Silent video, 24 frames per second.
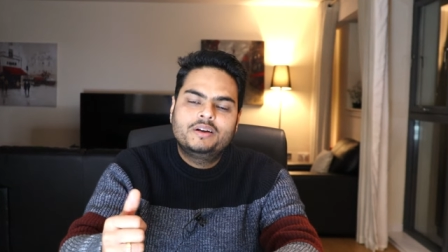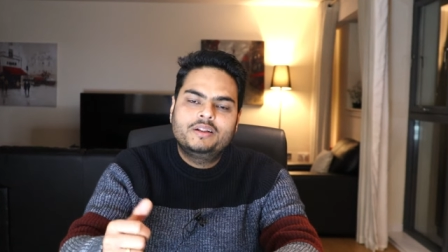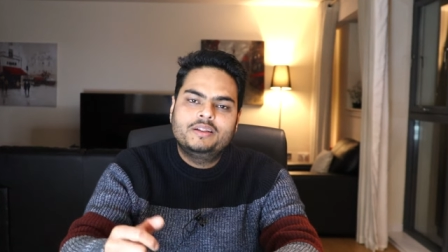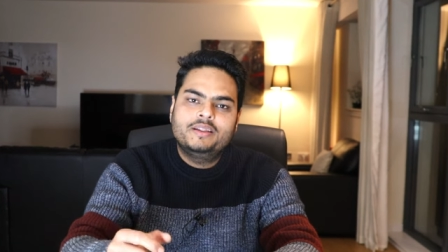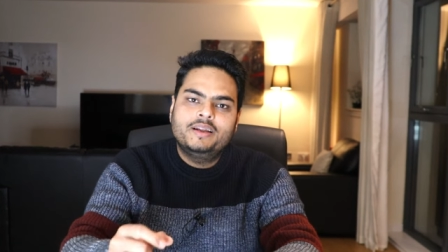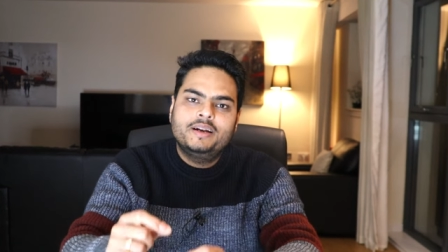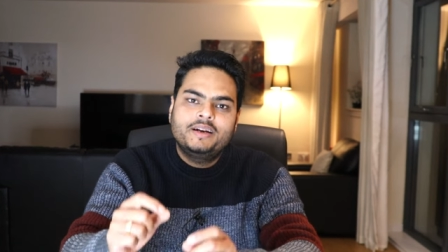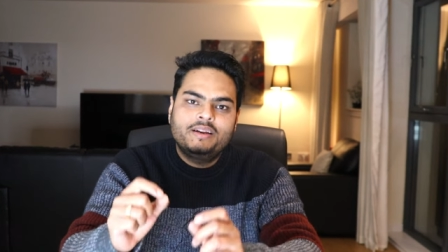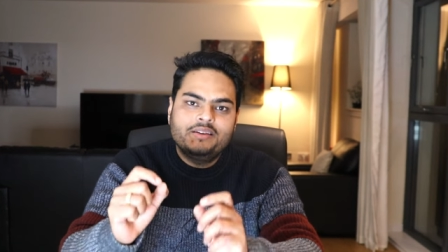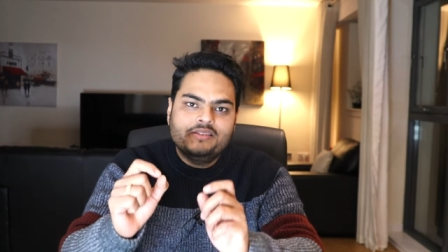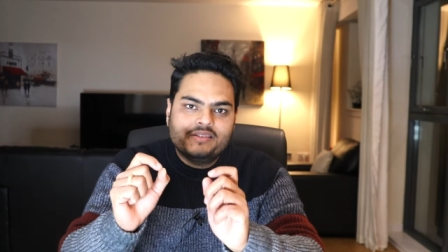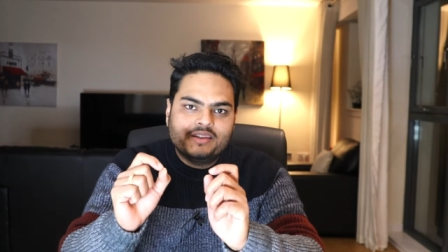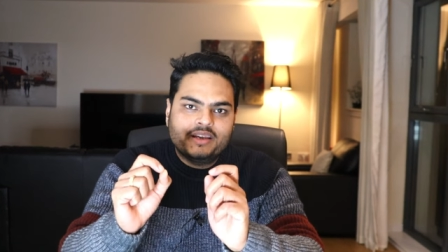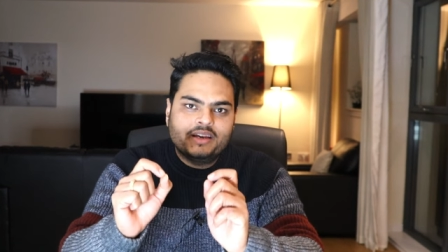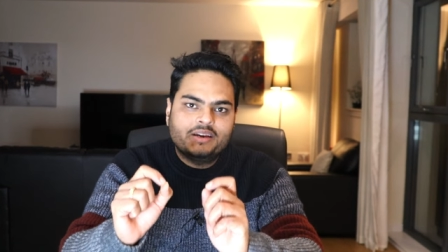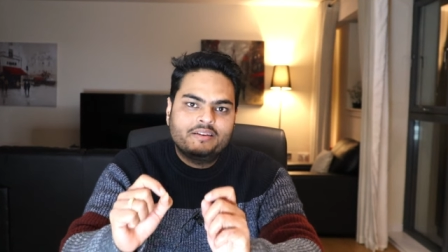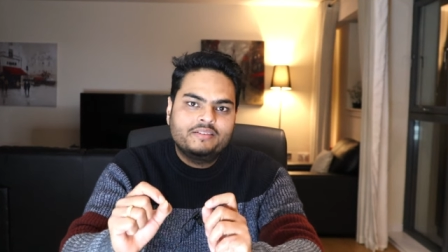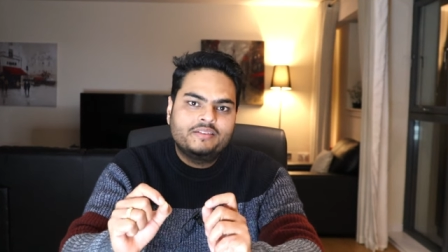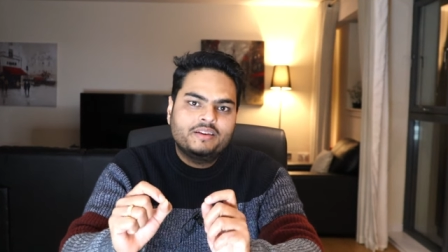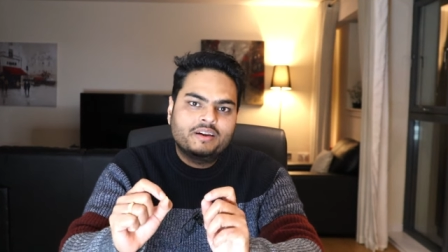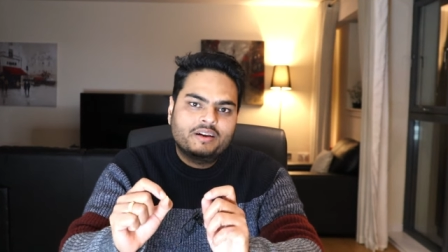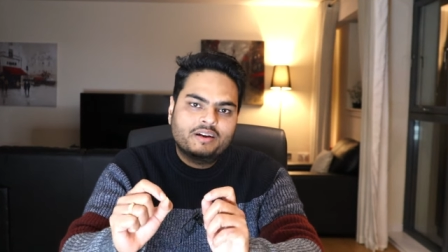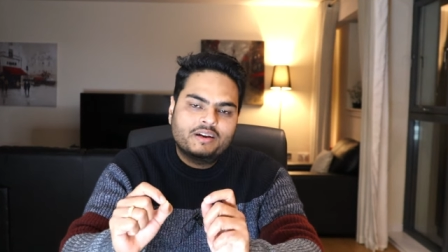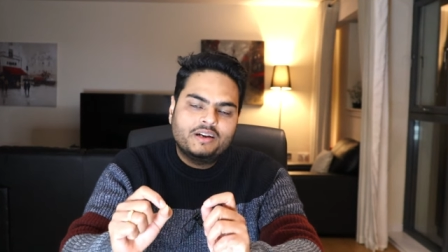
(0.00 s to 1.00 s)
That is
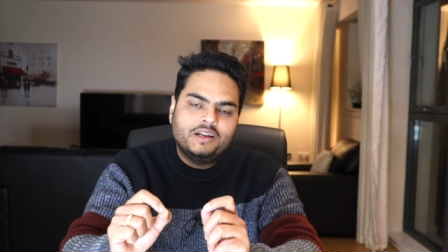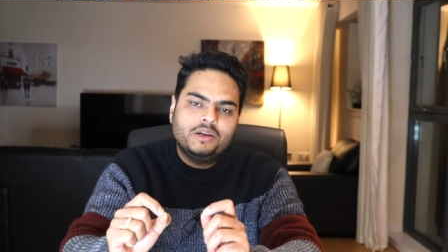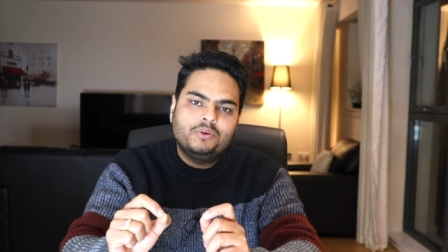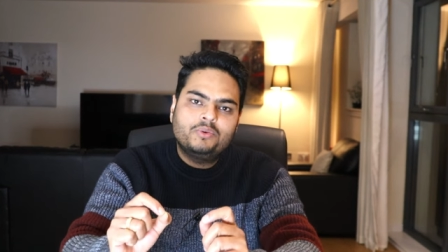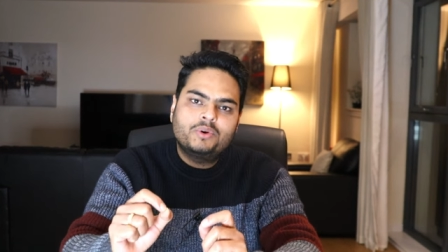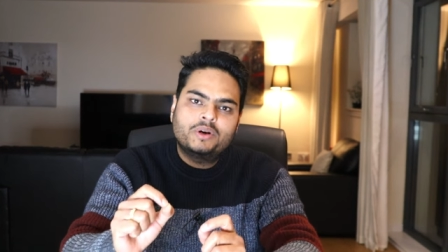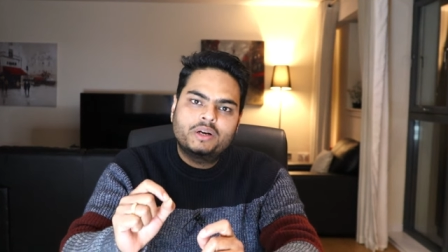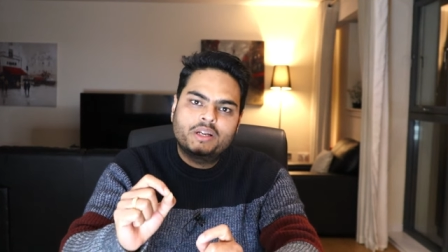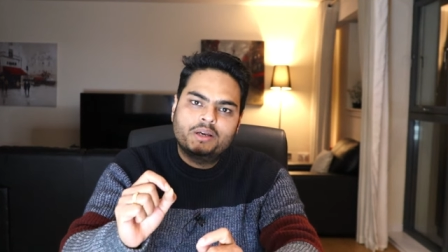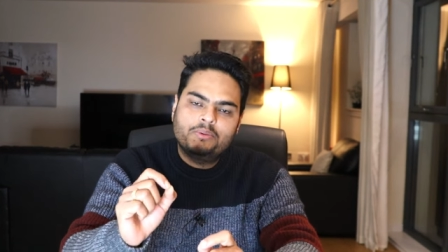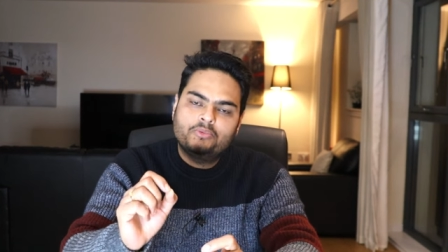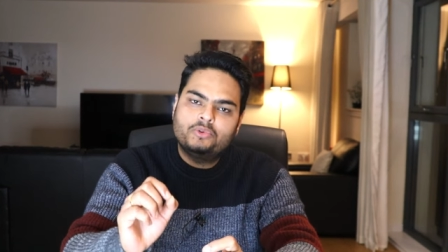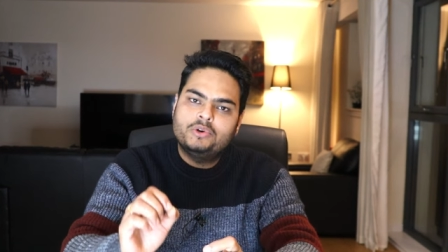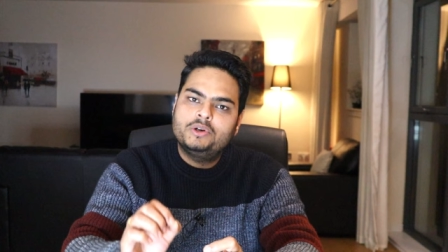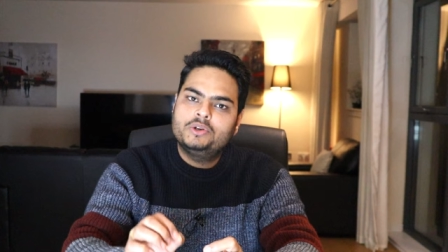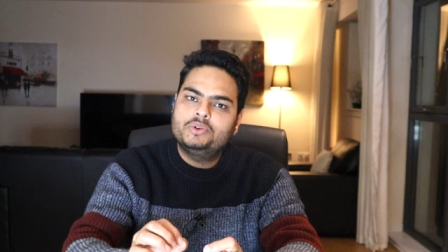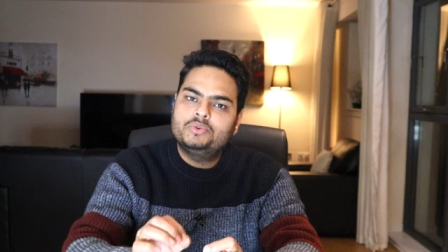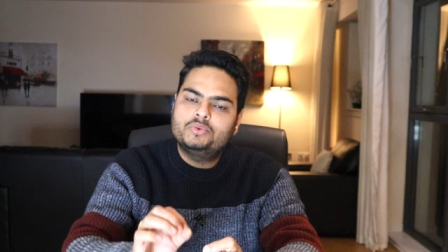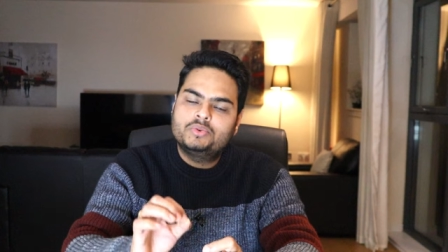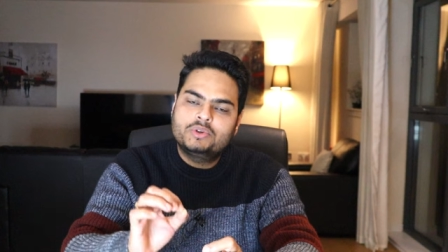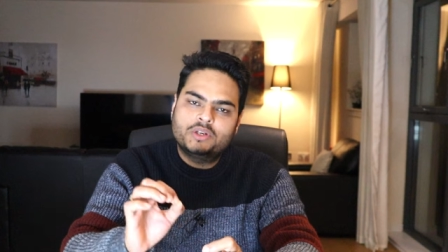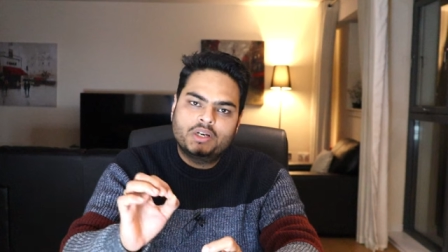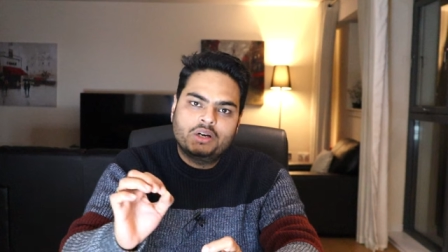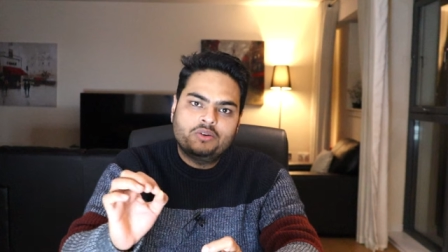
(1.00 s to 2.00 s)
exactly what I am going
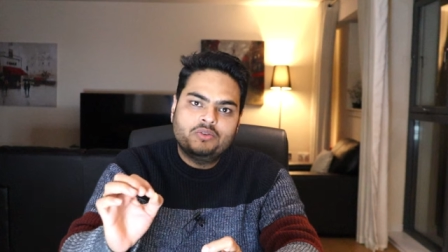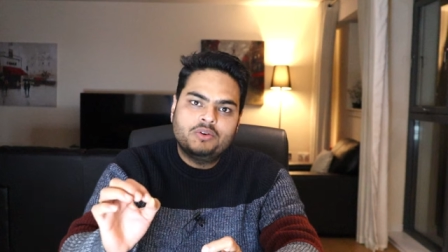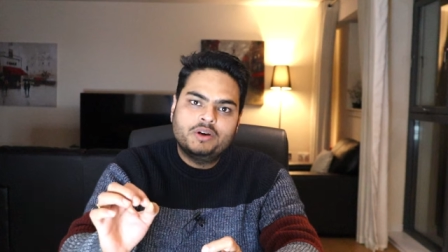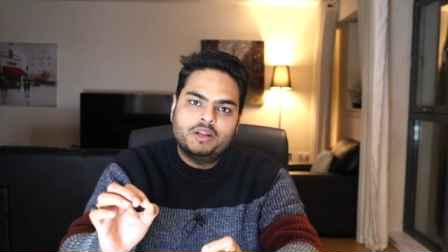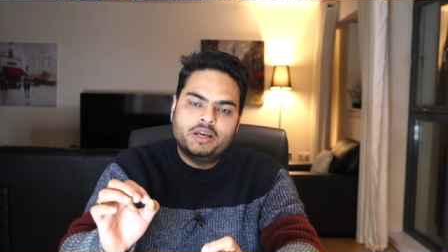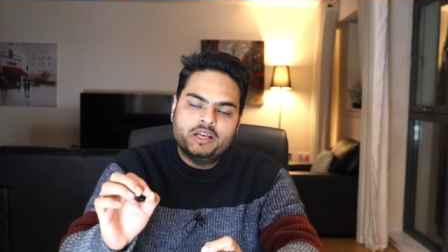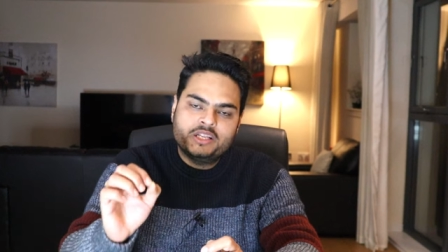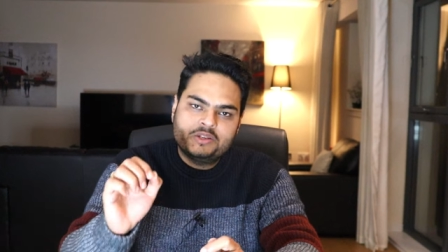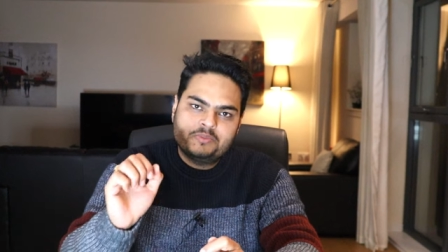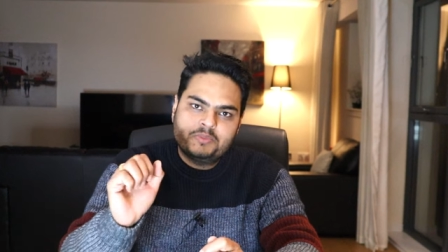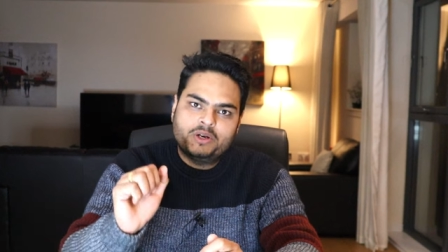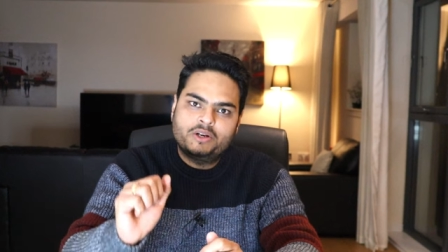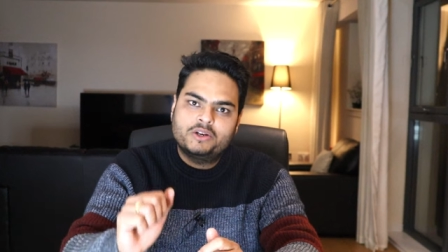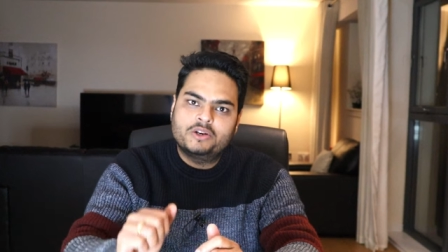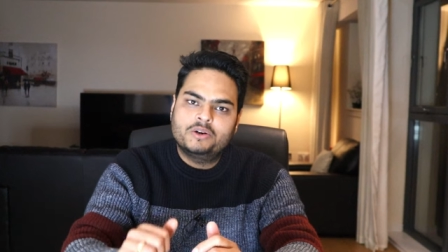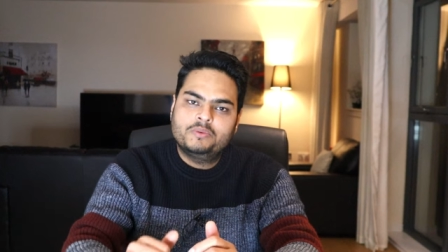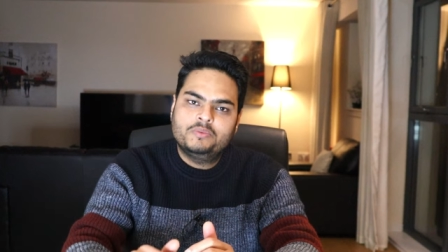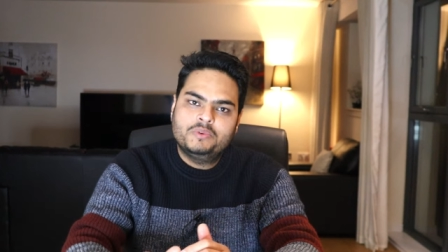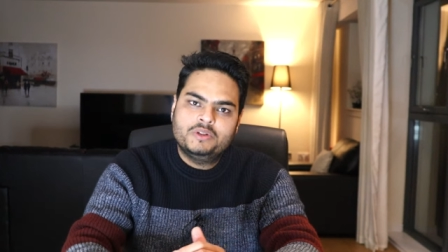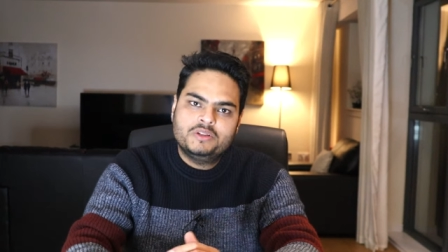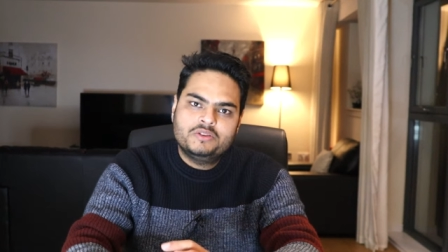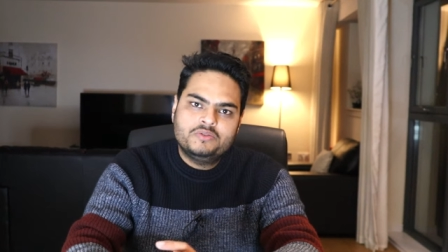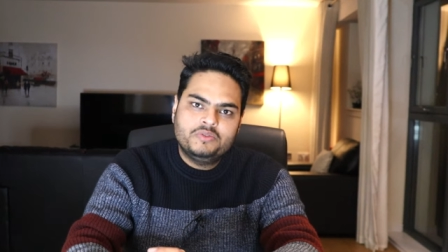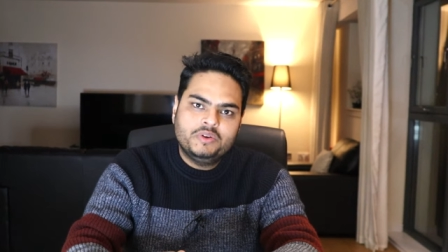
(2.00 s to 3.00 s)
to cover as part
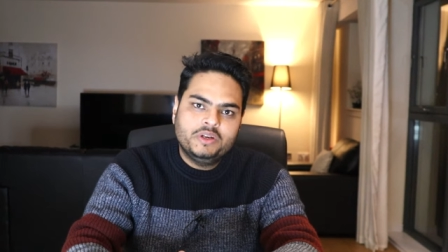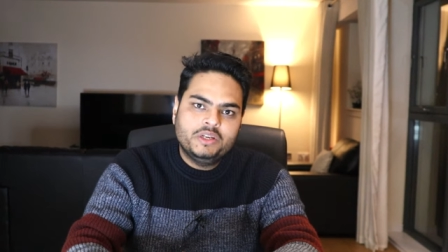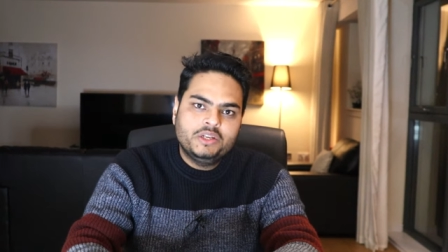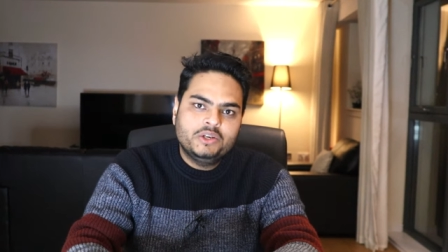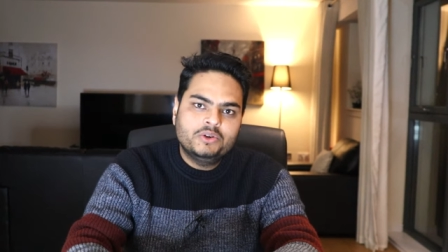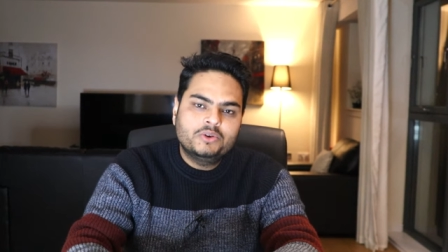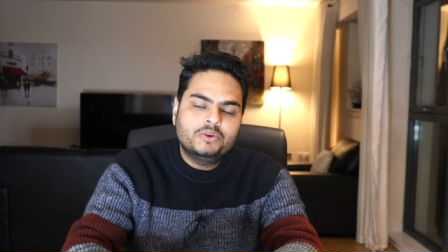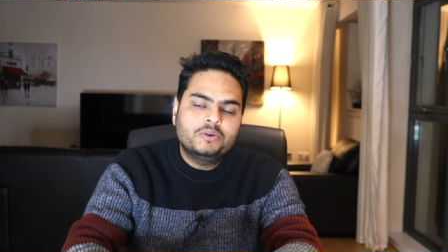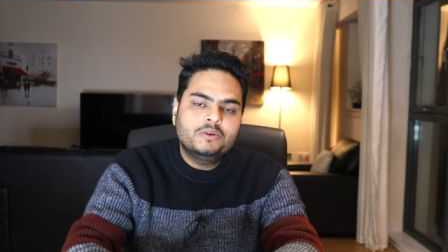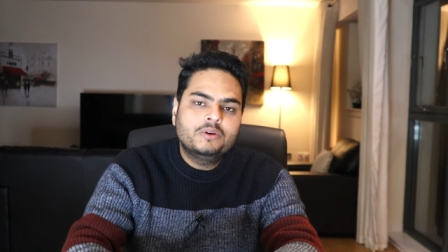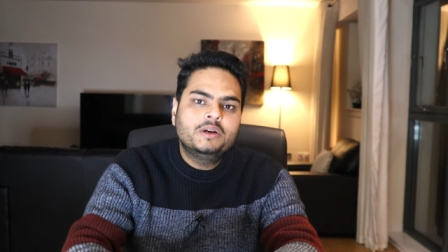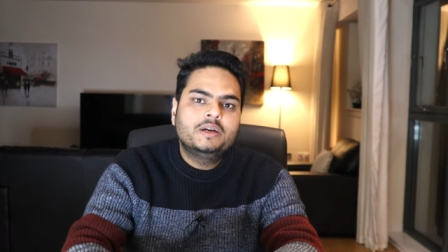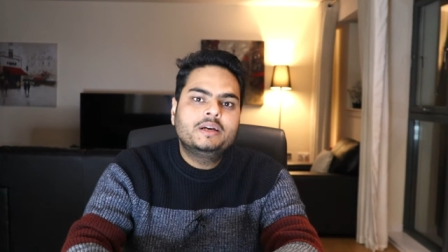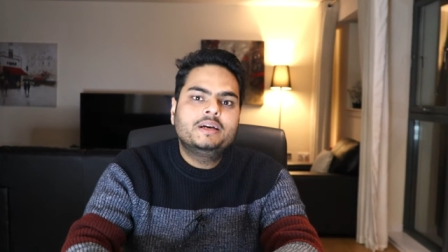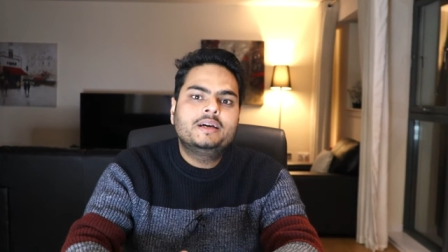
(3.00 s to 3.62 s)
of this video